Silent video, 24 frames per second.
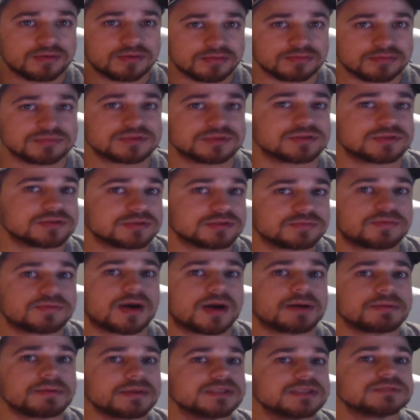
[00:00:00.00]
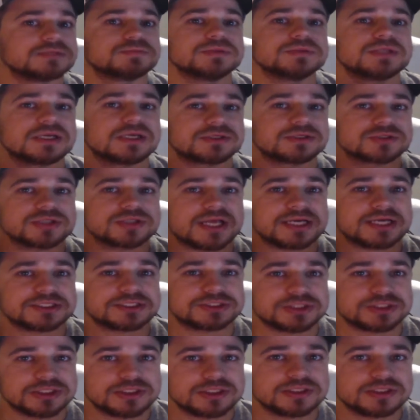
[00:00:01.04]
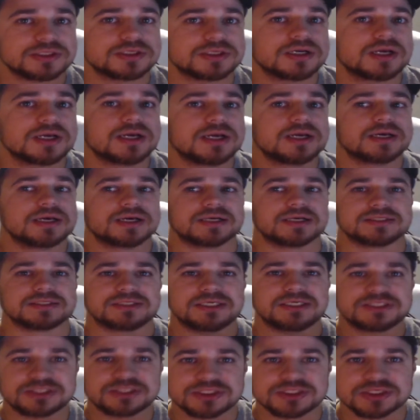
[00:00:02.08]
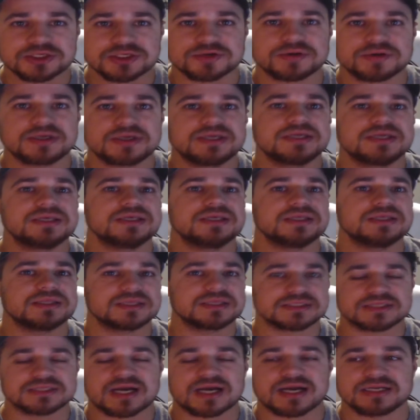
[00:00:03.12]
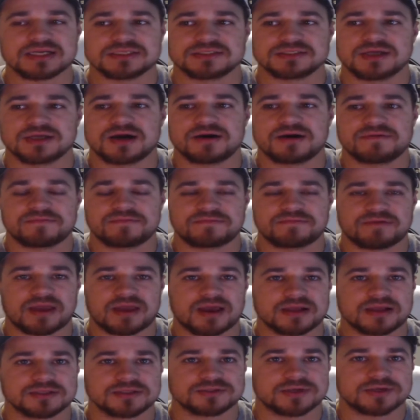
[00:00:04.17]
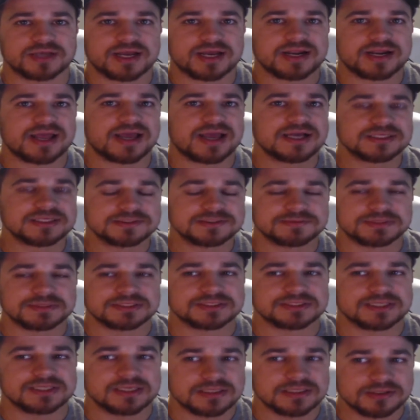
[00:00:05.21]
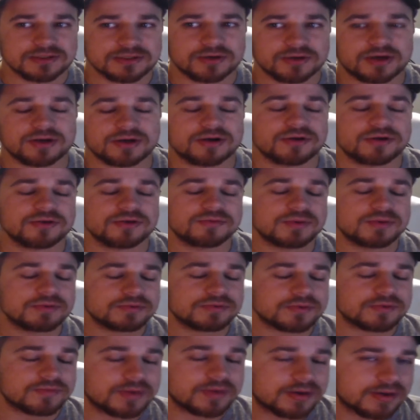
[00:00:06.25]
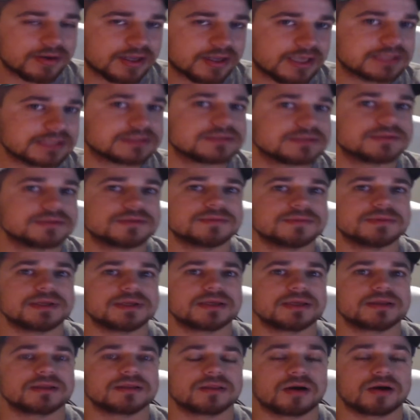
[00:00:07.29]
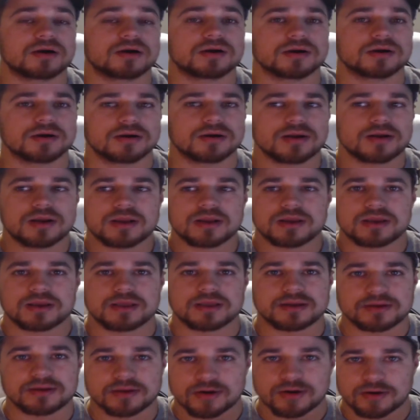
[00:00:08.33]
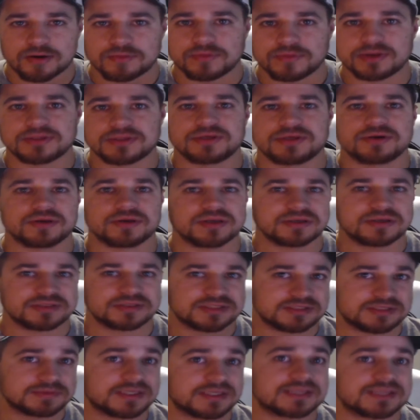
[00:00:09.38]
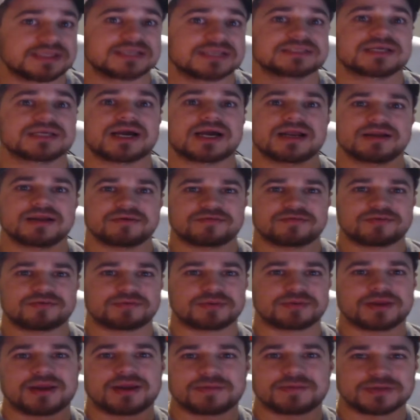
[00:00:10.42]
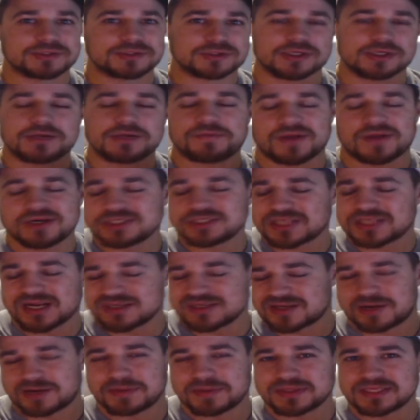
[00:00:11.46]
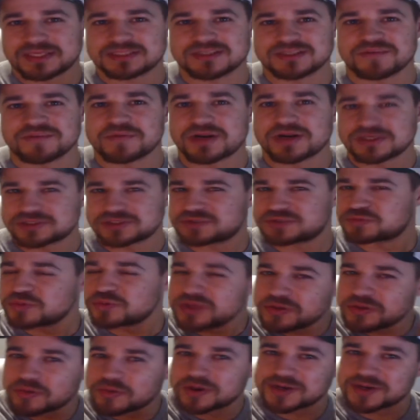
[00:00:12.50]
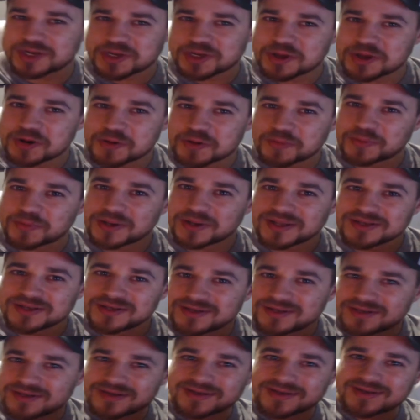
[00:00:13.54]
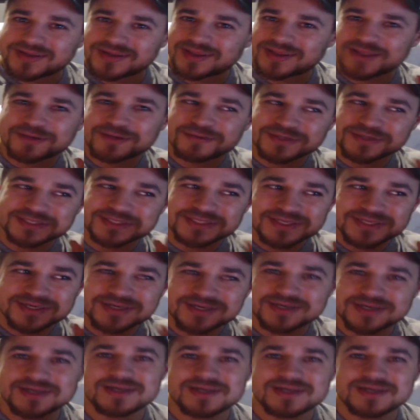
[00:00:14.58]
this is probably his potential last year, a teaching degree, this kind of stuff. And so I kind of asked him. I said, you know, I know you've been with the Railcats a little bit longer hitting a home run. You know, you seem like that's kind of you're becoming a streaky player. Just kind of talking about that stuff, but I just really wanted to know what he was, uh,